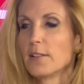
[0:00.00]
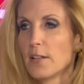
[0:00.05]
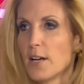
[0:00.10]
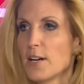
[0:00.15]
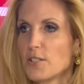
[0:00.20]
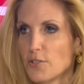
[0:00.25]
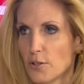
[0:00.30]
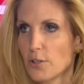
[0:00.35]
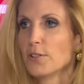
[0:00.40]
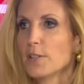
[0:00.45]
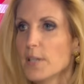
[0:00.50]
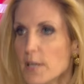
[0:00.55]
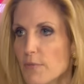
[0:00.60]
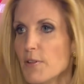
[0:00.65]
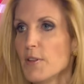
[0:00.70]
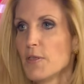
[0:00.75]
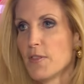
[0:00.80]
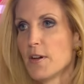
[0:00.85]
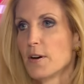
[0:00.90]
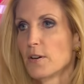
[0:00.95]
and like to
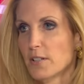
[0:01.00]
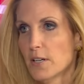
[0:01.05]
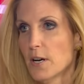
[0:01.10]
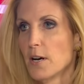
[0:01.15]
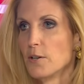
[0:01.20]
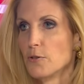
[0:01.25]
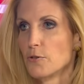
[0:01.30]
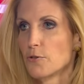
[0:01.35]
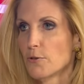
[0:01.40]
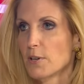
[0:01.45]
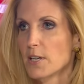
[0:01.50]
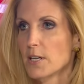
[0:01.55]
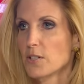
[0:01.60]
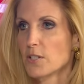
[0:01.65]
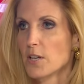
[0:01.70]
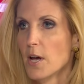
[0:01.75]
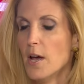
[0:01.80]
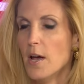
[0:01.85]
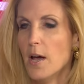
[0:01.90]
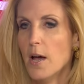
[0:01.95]
live in their
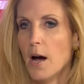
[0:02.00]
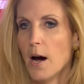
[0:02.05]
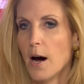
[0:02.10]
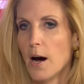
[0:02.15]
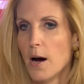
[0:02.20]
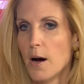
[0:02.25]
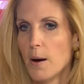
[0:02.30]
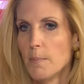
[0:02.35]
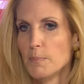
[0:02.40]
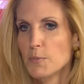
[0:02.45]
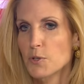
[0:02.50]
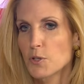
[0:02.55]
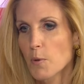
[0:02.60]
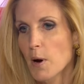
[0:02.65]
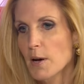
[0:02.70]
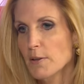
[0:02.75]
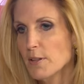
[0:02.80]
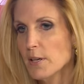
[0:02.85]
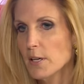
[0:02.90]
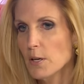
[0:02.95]
countries. Um,
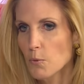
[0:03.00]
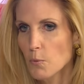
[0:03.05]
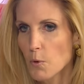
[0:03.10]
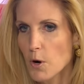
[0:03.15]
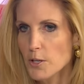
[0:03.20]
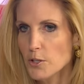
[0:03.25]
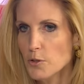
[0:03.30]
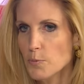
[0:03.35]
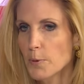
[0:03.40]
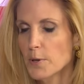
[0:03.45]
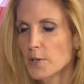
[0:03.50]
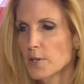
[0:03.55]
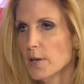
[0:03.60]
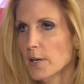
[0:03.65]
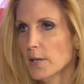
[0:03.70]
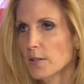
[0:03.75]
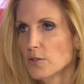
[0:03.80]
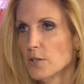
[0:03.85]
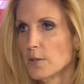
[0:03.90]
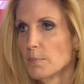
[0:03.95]
so I think it was
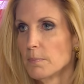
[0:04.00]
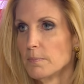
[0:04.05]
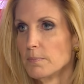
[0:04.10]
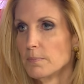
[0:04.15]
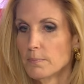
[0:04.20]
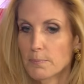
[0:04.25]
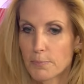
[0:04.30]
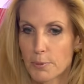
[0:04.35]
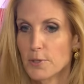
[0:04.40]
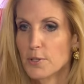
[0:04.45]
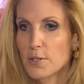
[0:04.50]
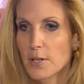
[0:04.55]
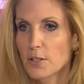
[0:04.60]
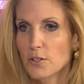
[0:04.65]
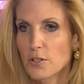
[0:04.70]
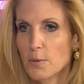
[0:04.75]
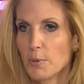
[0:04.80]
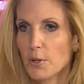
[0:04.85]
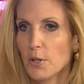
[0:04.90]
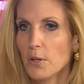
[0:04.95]
predicted
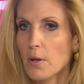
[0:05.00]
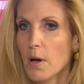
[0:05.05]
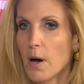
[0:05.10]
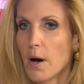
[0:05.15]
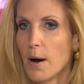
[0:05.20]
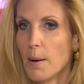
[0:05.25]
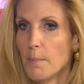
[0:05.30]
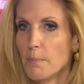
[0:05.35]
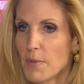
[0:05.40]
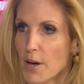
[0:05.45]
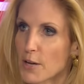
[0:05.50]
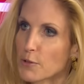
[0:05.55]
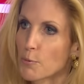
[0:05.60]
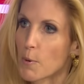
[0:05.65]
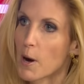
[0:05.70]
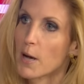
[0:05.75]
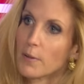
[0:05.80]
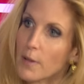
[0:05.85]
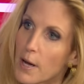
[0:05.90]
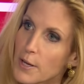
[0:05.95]
predictable. Um, that's
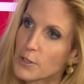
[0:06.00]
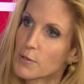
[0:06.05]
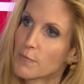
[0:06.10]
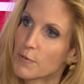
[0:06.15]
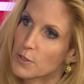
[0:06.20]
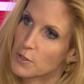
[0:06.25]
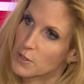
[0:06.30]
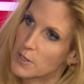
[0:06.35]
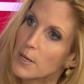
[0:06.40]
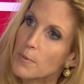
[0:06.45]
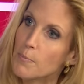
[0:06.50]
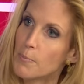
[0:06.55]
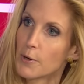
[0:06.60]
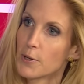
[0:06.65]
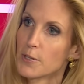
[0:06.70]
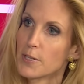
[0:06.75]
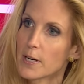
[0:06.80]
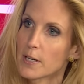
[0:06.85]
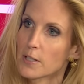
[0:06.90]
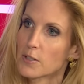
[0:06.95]
why lots of us didn't
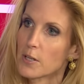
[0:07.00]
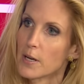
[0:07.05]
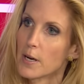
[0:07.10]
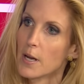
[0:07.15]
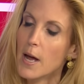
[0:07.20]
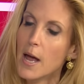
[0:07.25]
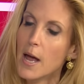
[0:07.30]
predict it.